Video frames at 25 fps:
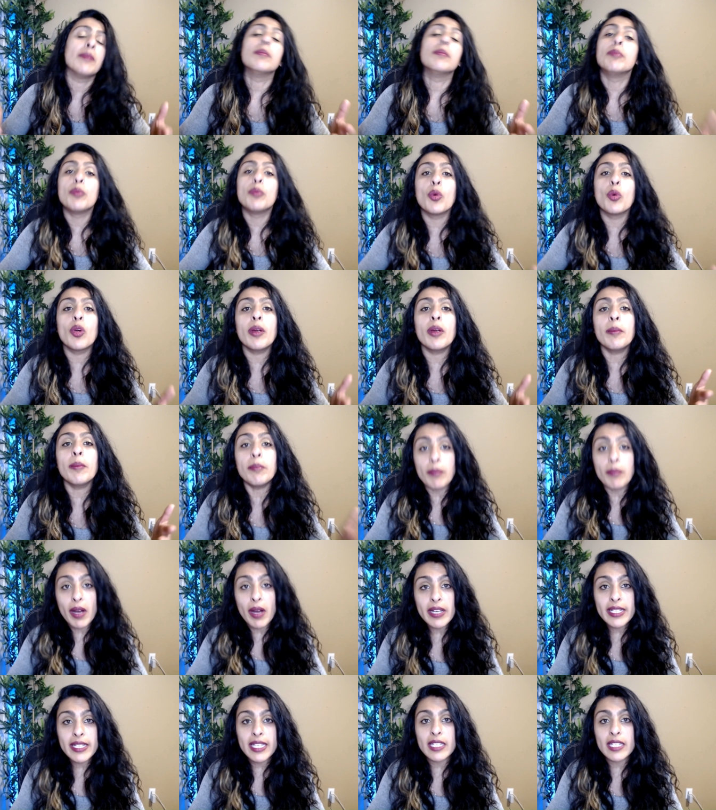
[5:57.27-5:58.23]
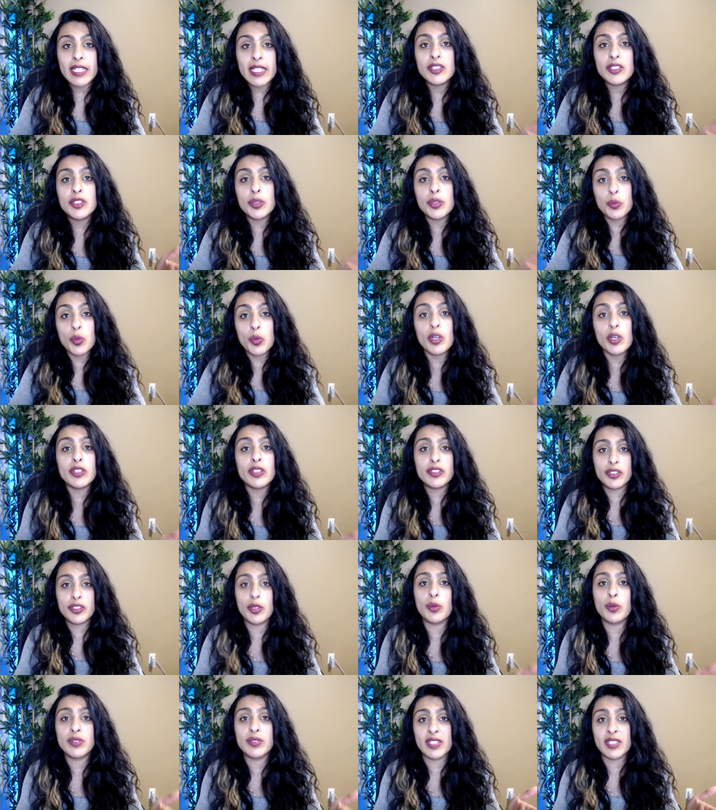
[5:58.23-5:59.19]
more money towards
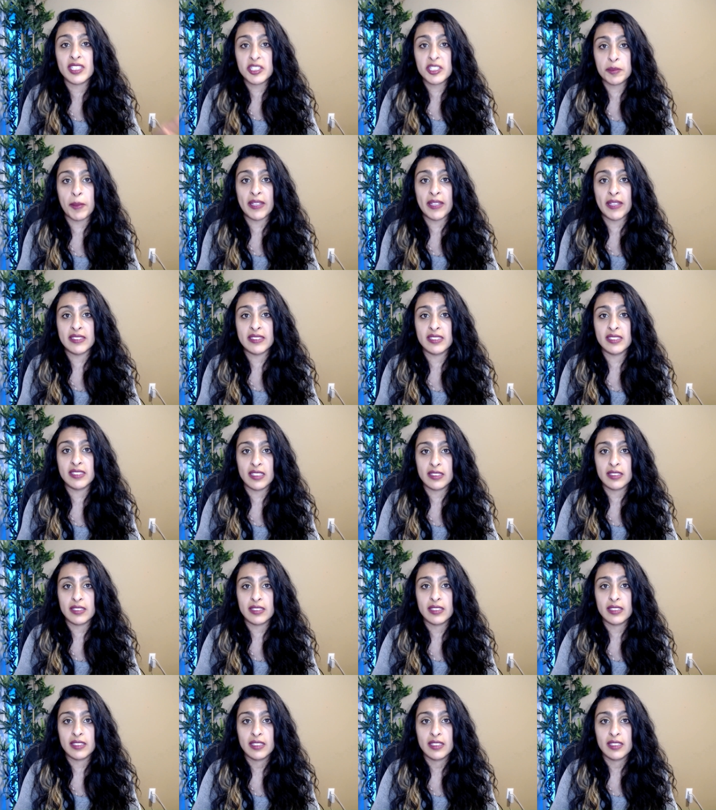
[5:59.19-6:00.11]
those expenses.